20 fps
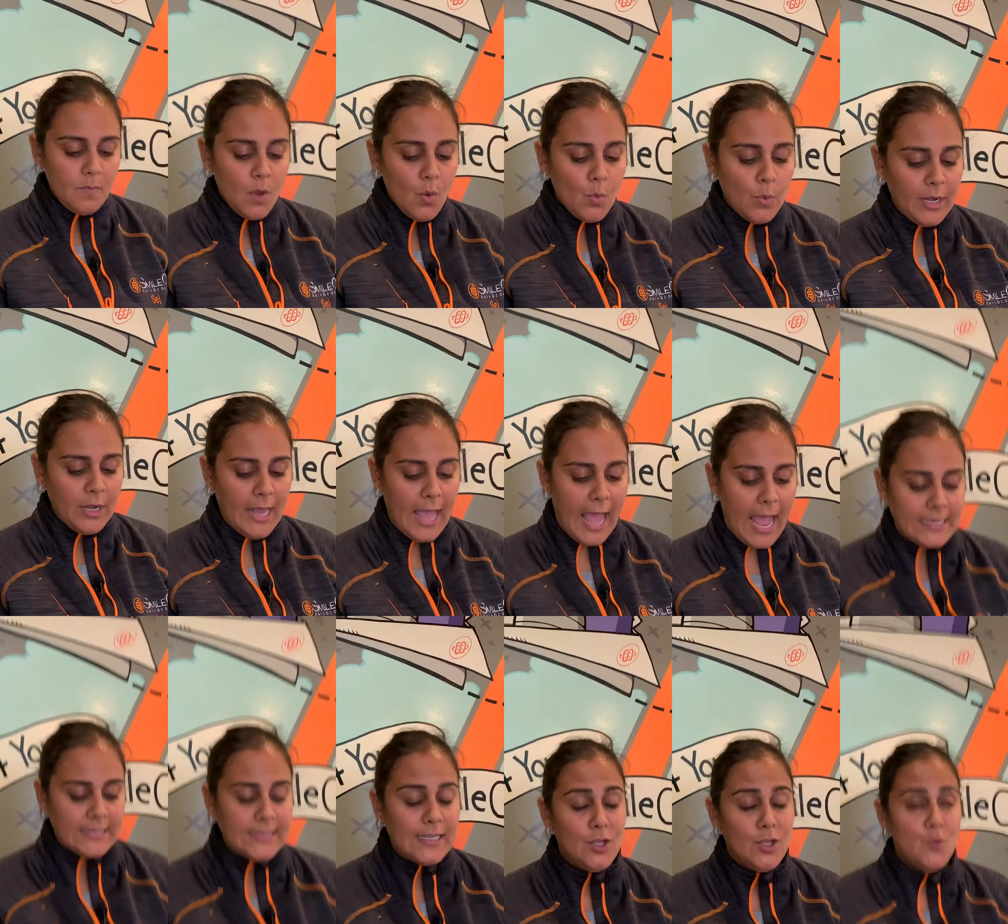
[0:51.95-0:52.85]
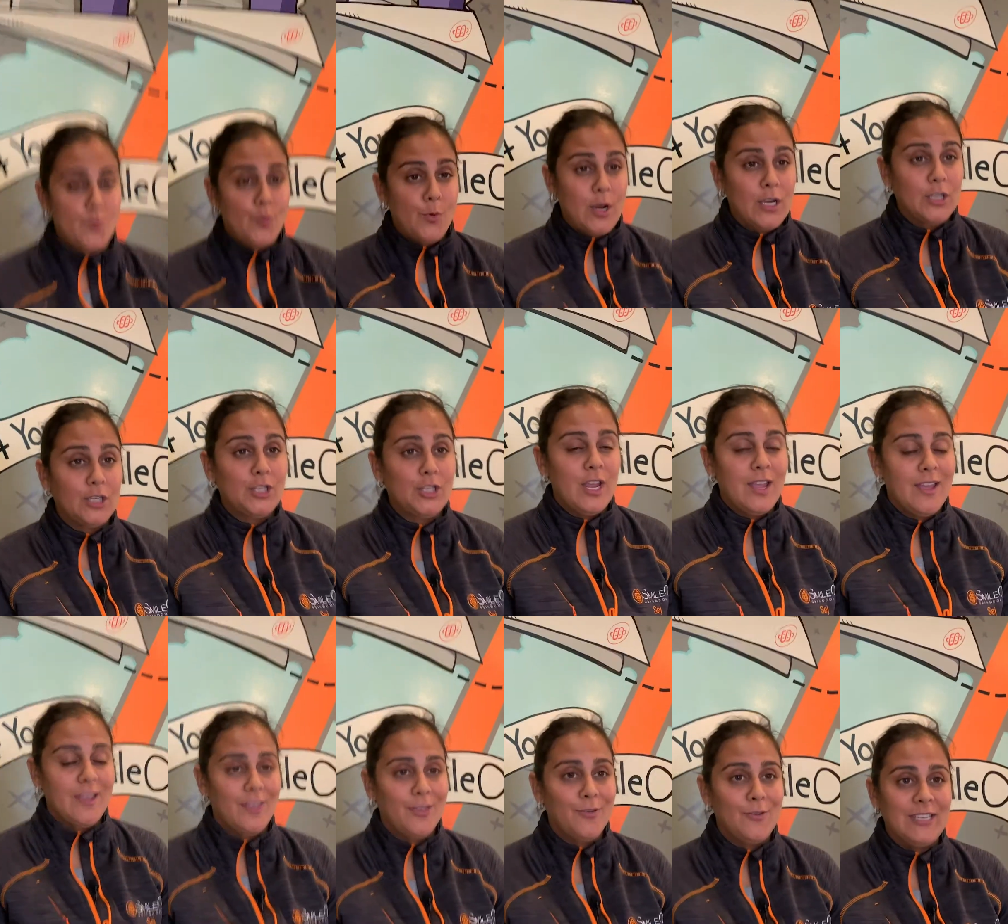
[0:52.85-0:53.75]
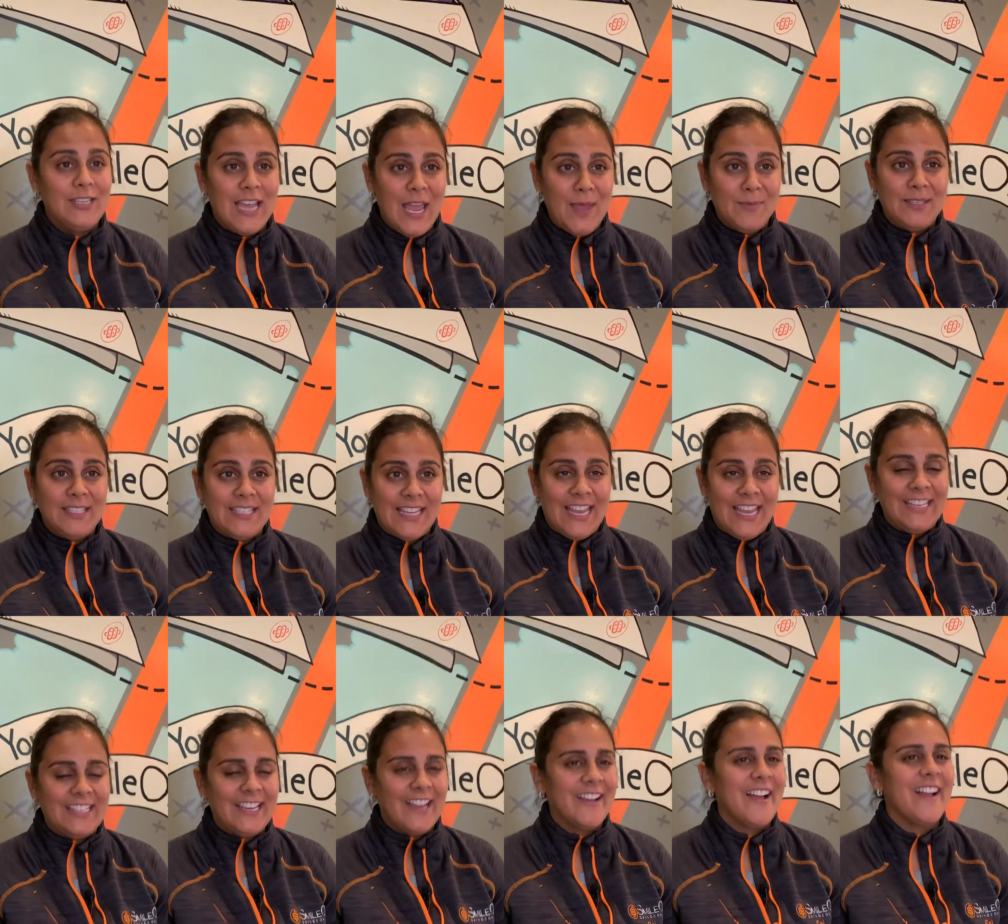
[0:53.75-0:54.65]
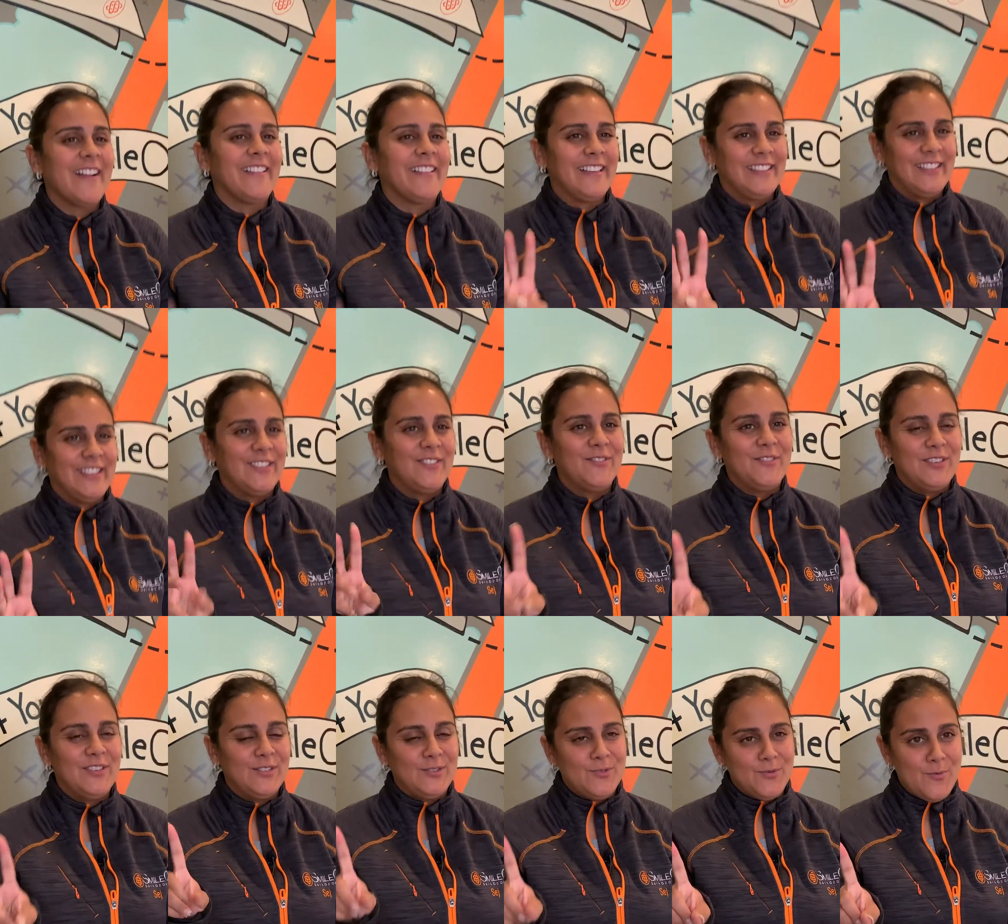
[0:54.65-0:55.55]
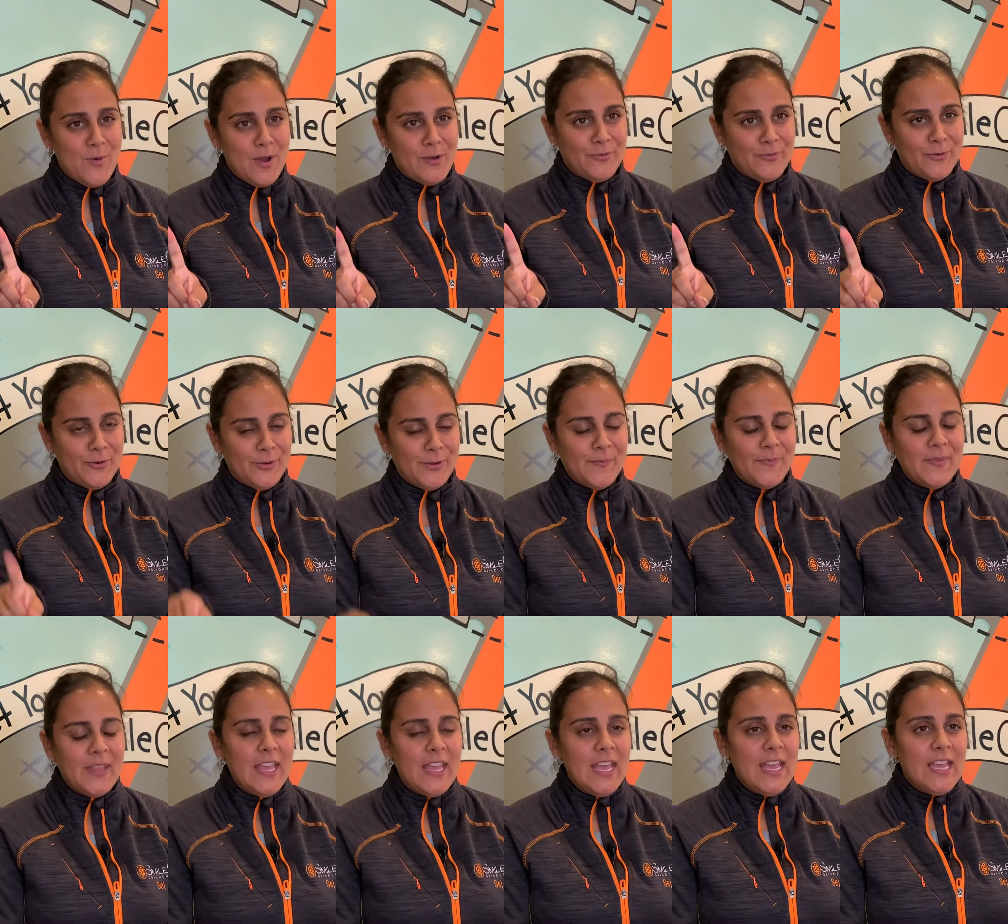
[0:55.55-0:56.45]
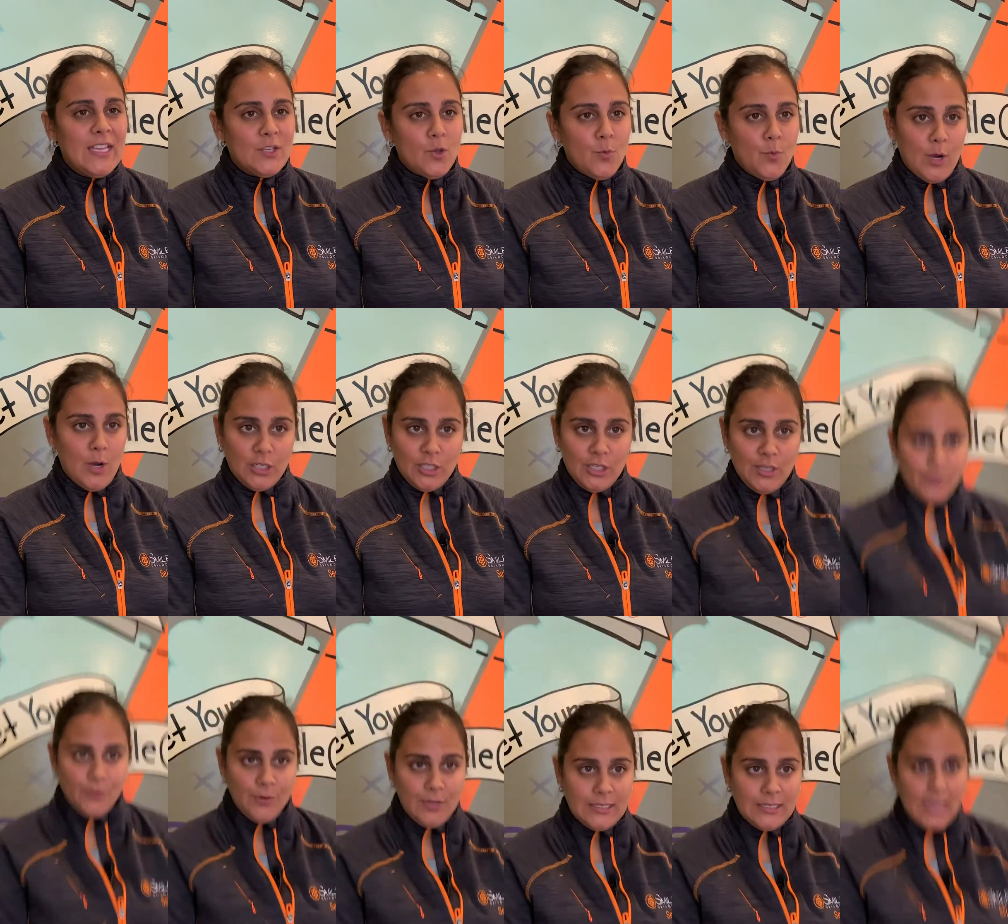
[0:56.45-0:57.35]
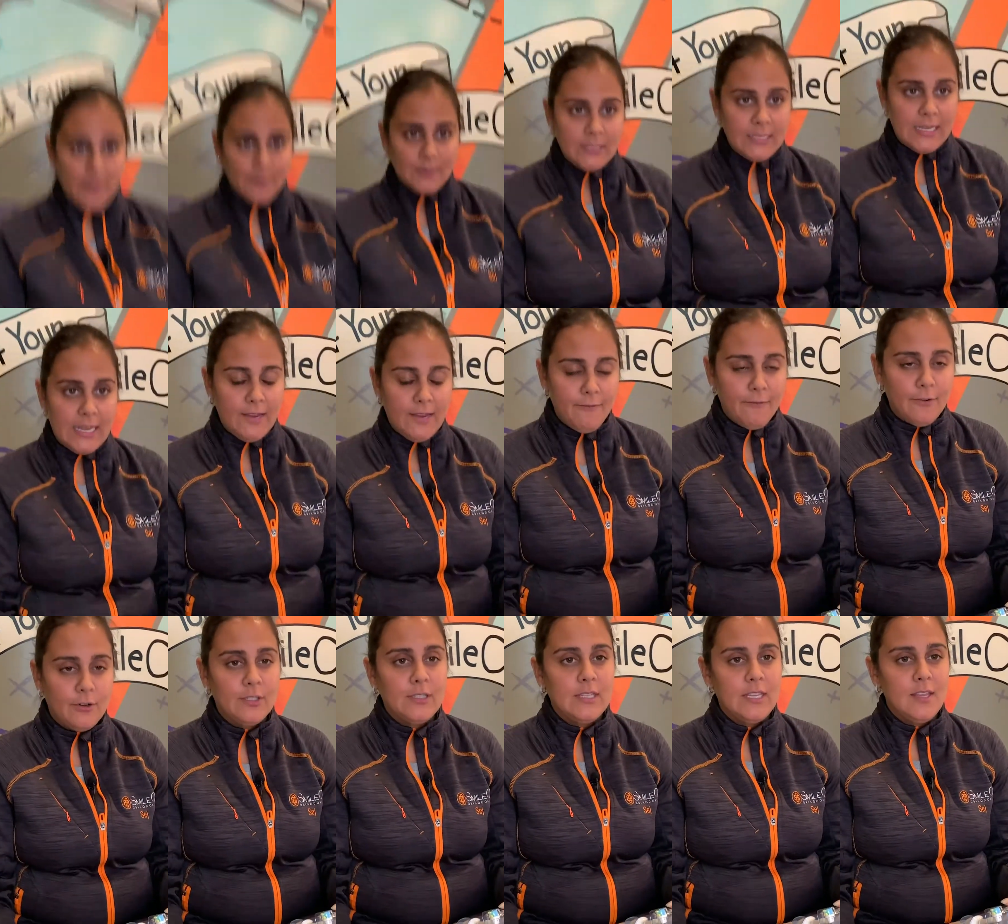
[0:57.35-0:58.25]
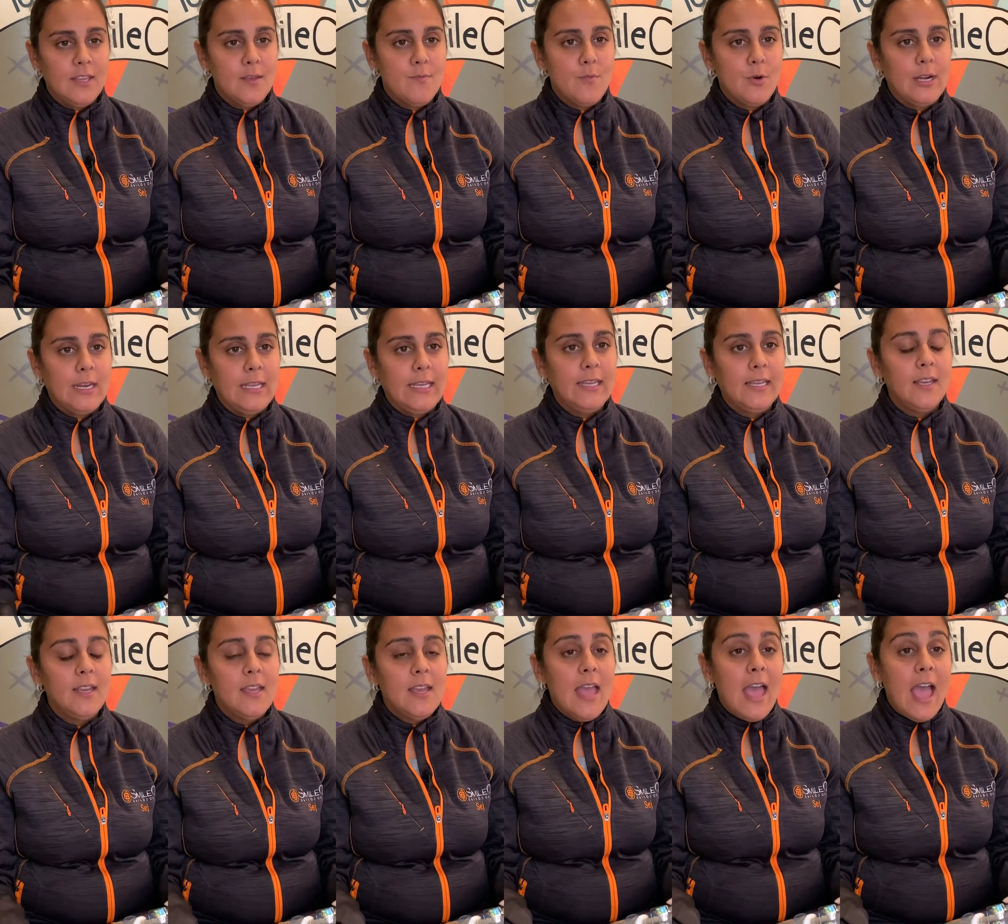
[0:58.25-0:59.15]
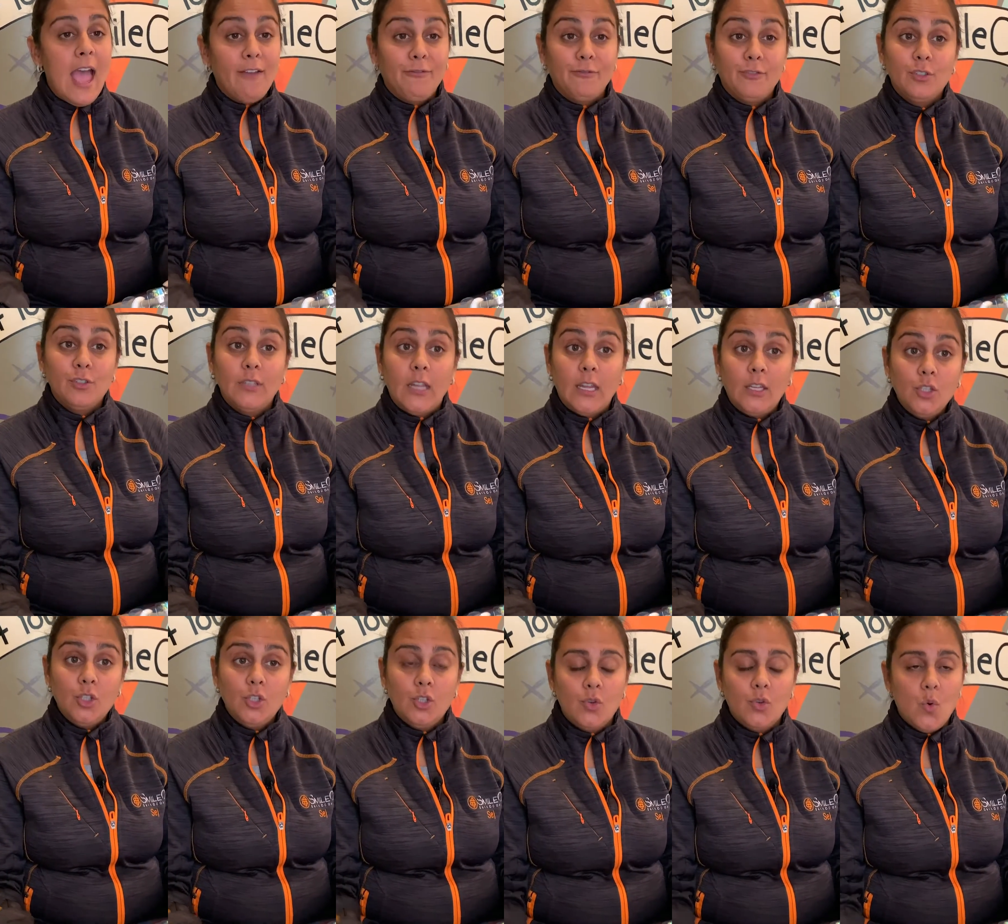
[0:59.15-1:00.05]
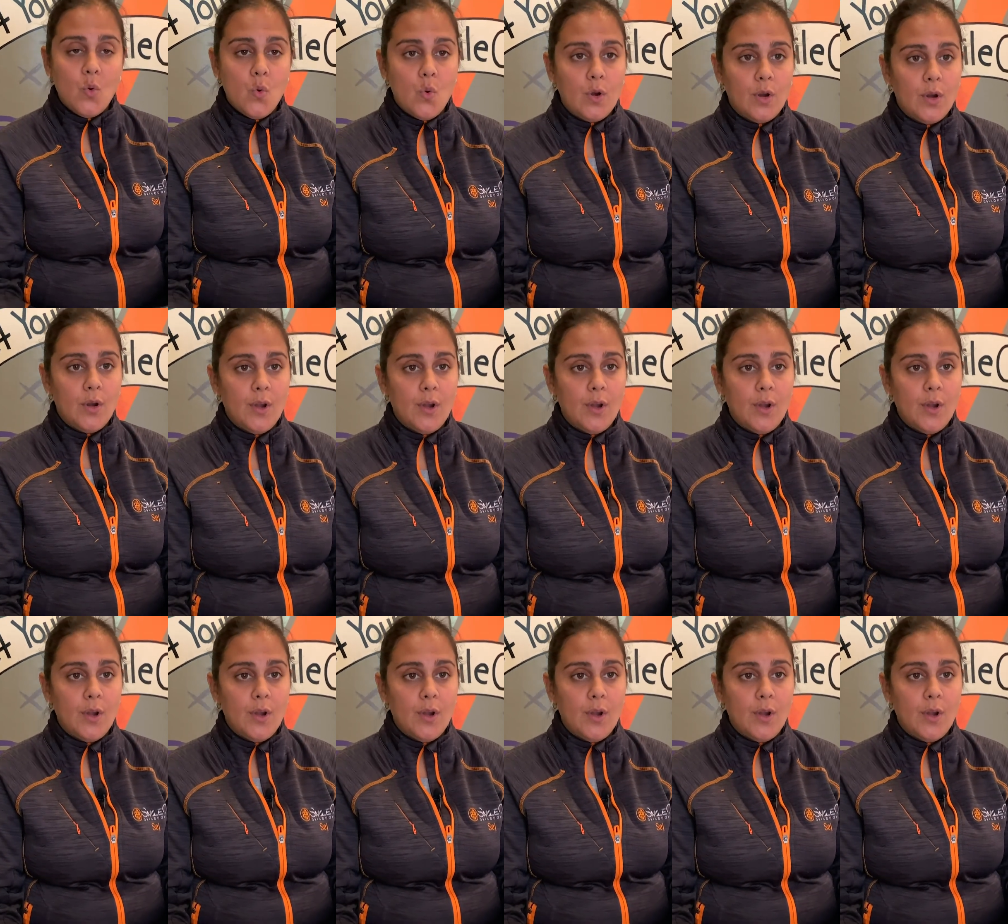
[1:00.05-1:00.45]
We're going to ask that you brush 3 times a day. Doc Ock likes his 3-2-1 rule. So brushing 3 times a day, first thing in the morning, after lunch or